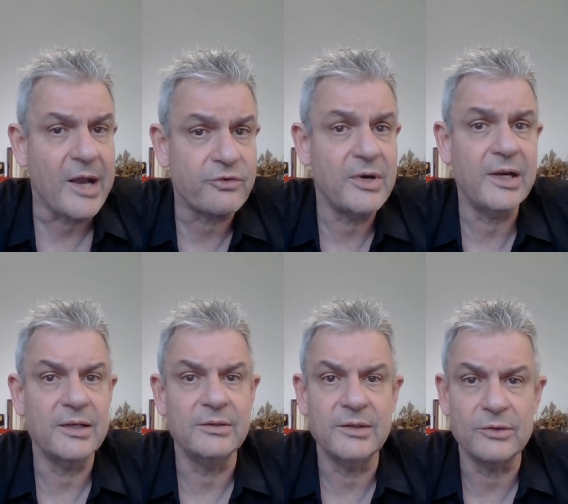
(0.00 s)
Patrick
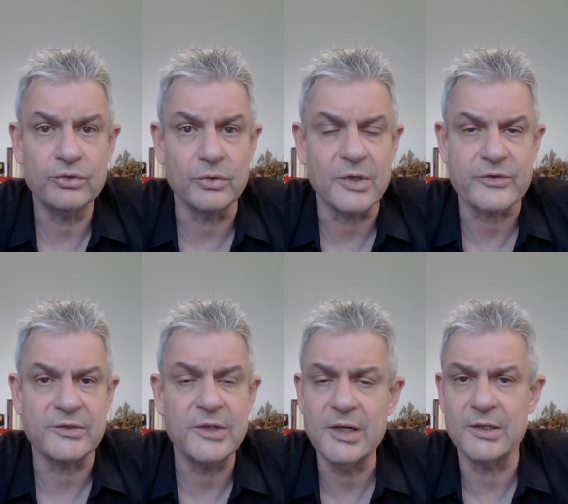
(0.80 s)
in
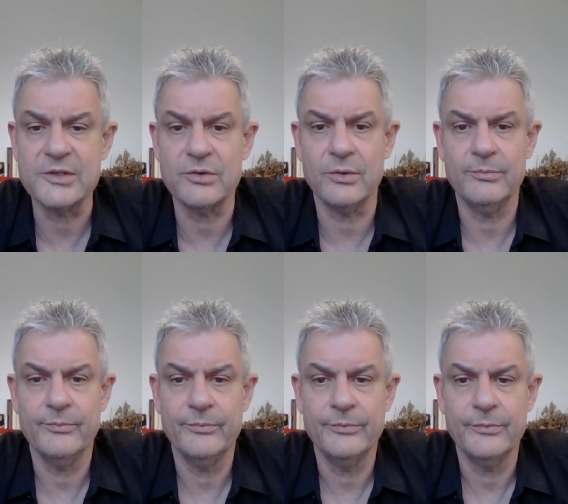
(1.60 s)
2010, and so on.
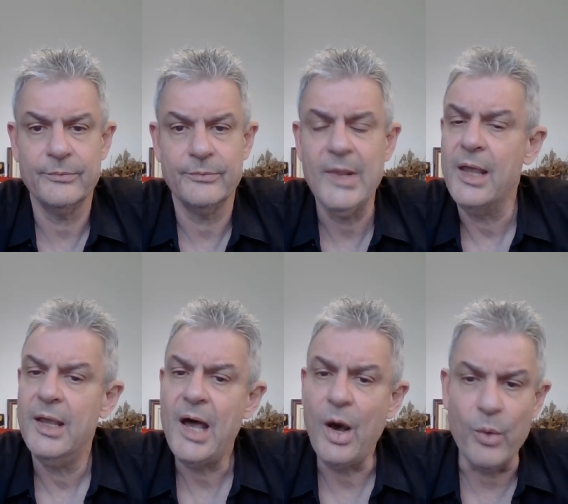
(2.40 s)

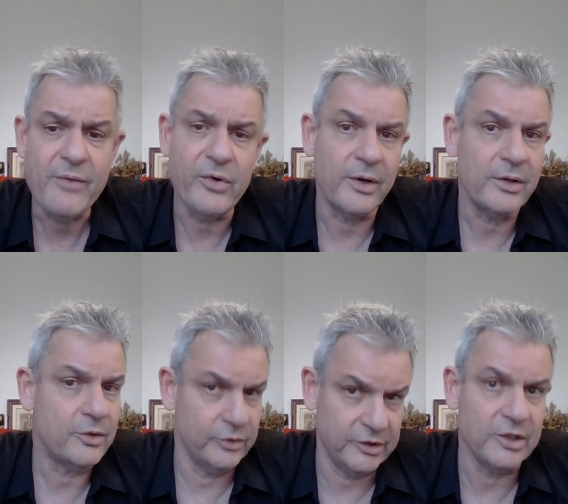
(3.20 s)
However,
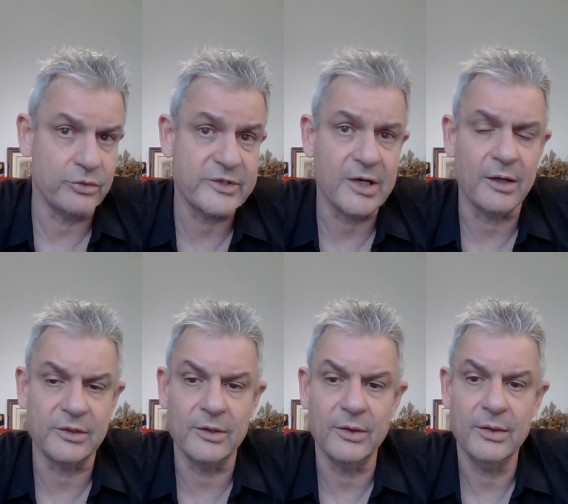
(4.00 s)
continues the
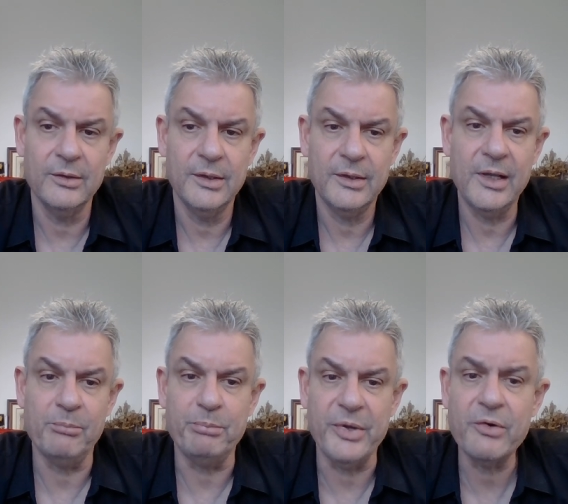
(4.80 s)
article,
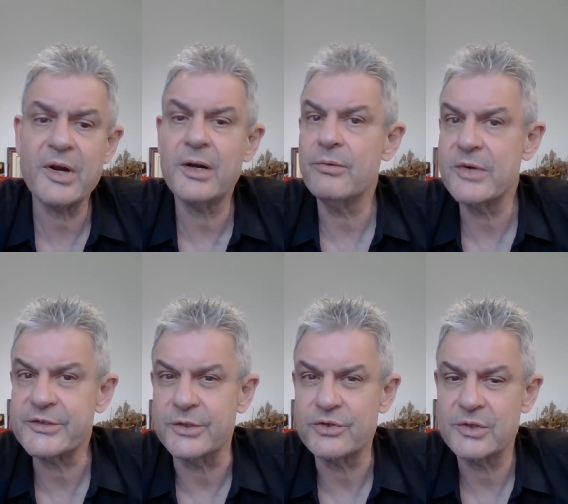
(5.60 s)
empirical
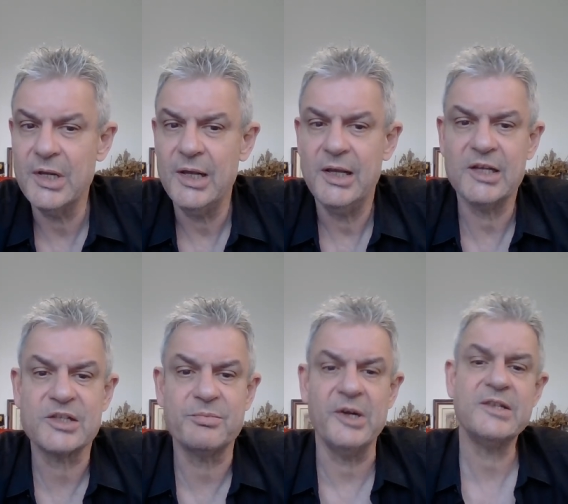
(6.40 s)
research
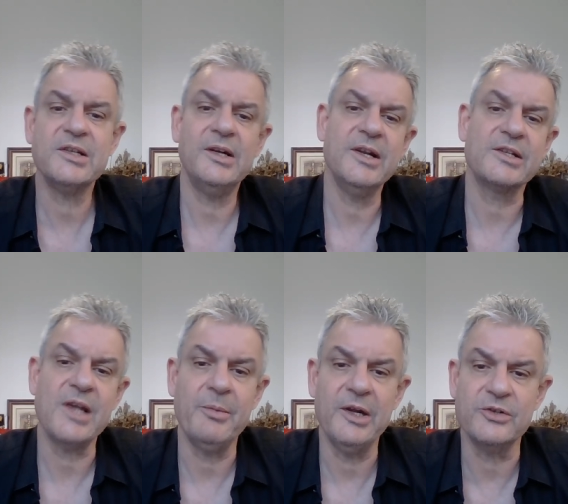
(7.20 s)
explicitly
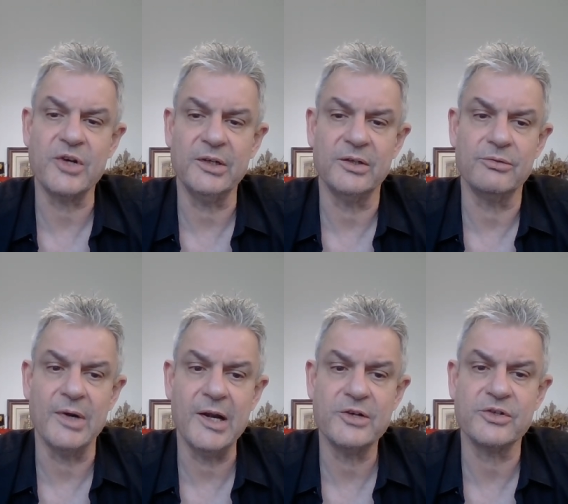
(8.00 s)
examining gendered
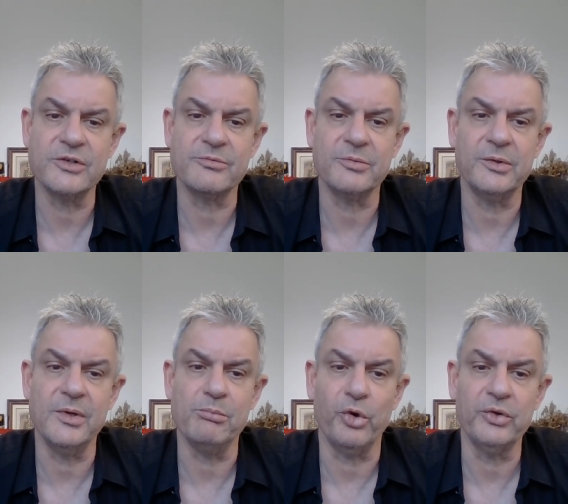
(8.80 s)
relationships
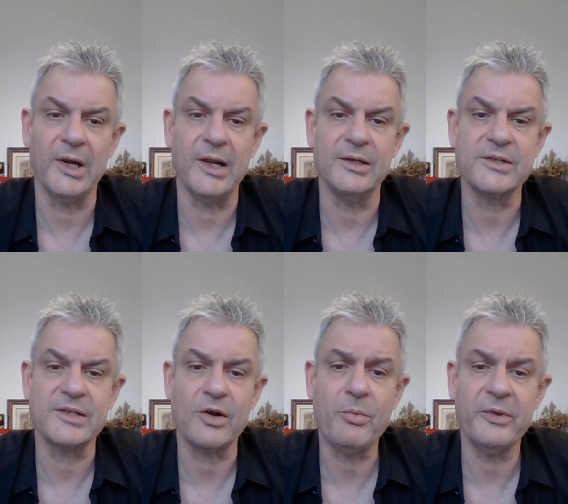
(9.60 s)
between borderline and
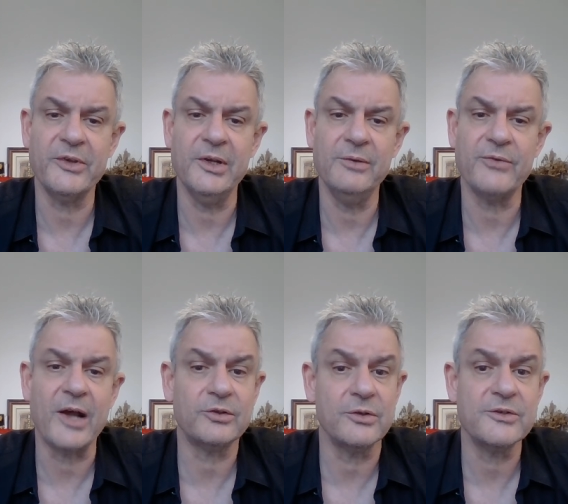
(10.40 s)
psychopathy
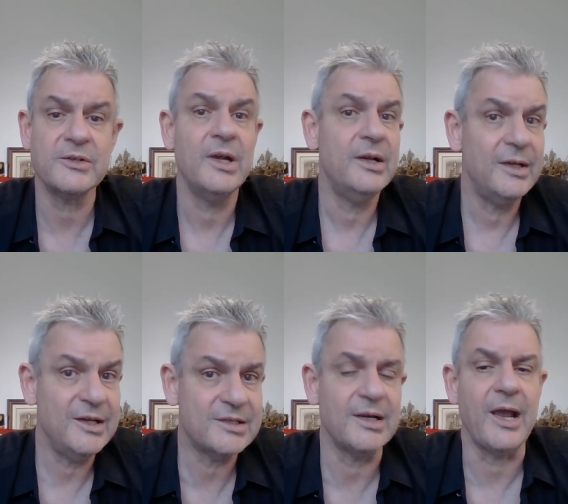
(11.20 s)
factors
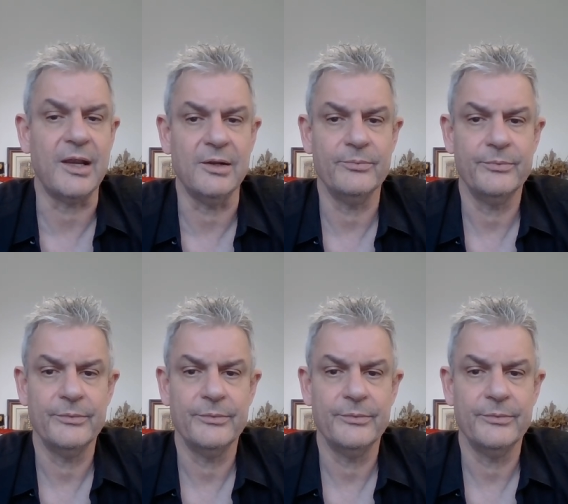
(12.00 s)
is lacking,